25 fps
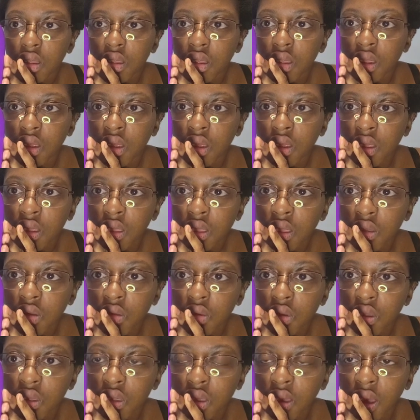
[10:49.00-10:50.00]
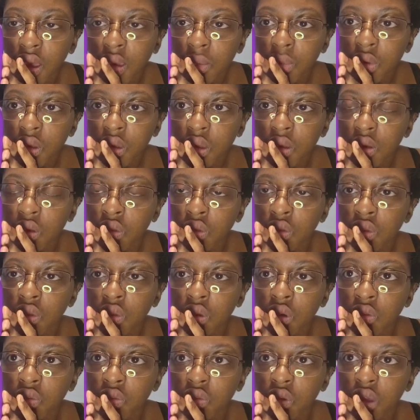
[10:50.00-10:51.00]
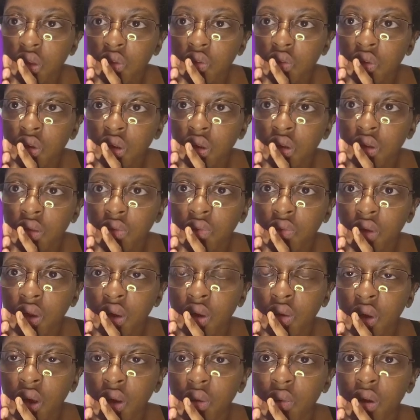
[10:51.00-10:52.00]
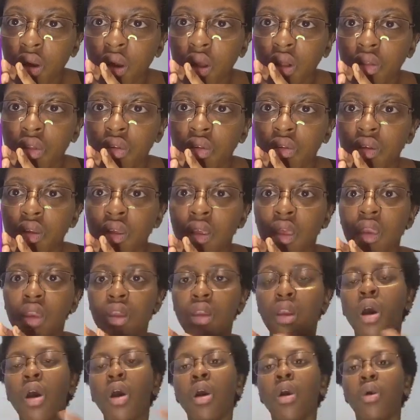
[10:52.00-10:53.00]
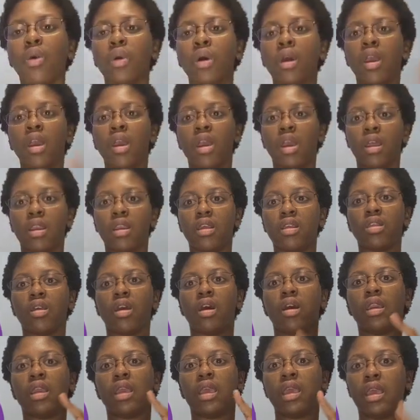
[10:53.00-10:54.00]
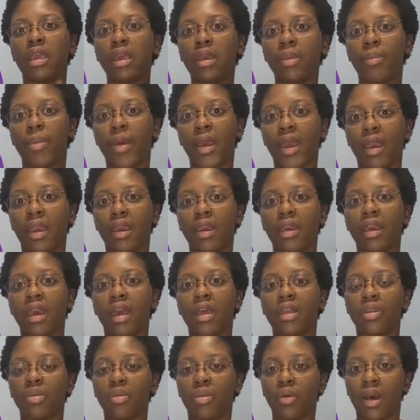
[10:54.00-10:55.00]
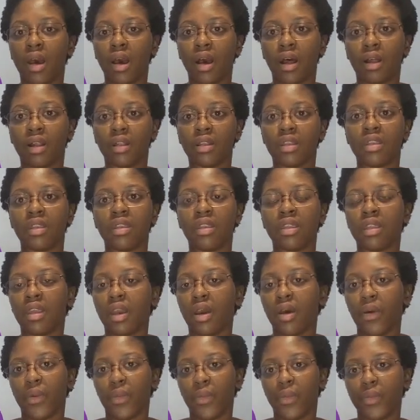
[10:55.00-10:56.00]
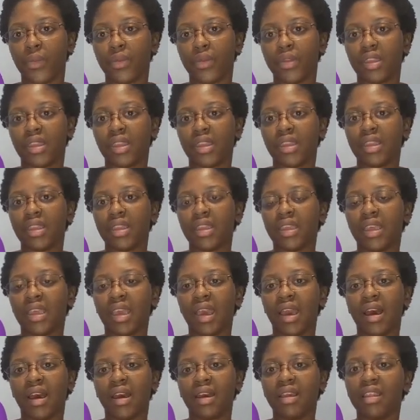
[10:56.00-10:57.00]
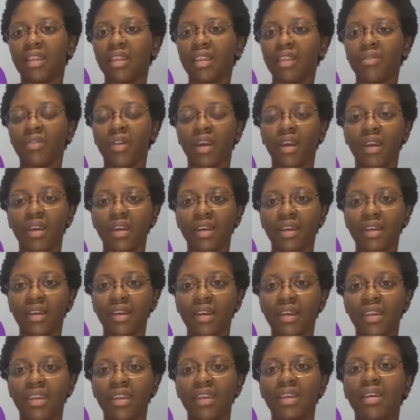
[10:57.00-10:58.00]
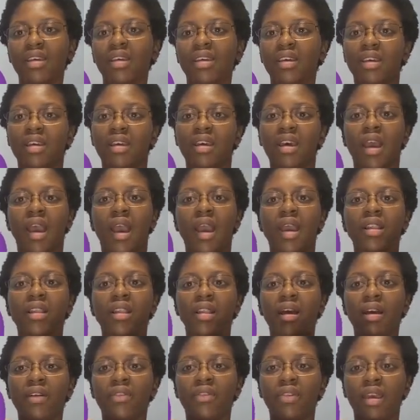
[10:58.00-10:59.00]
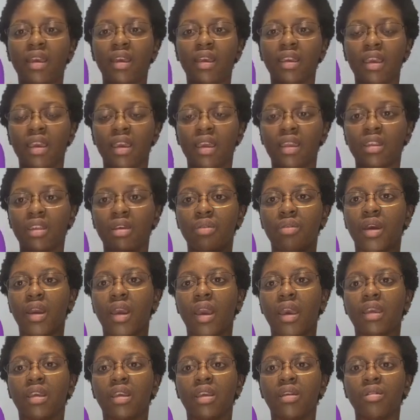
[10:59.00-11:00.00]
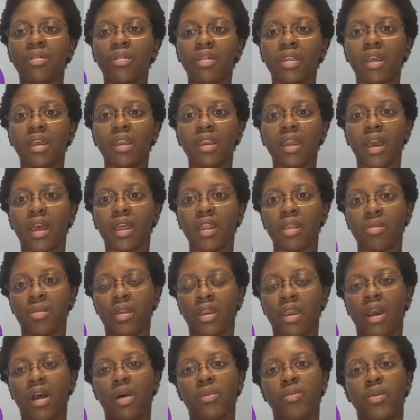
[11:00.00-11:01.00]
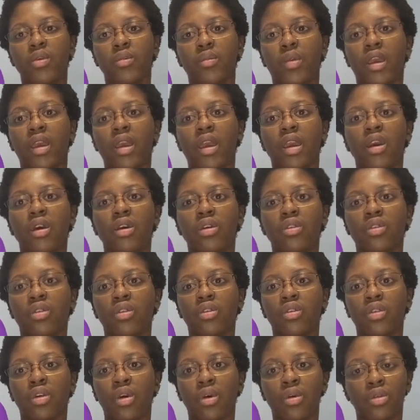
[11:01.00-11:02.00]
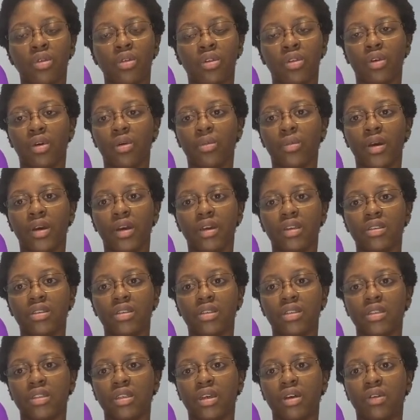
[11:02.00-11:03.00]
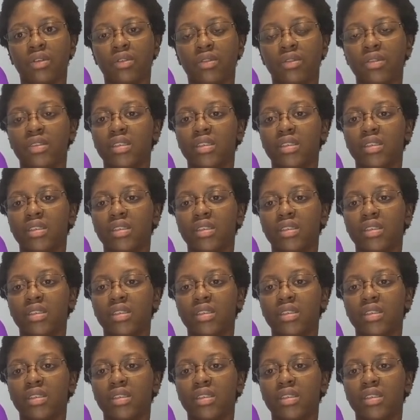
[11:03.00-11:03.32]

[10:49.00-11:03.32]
this, you could type it in your search engine to figure out where else you can get it. Oh, and it's on eBay as well. So yeah, it's very good. I love it, and the way I use it has been helping my hair so much. So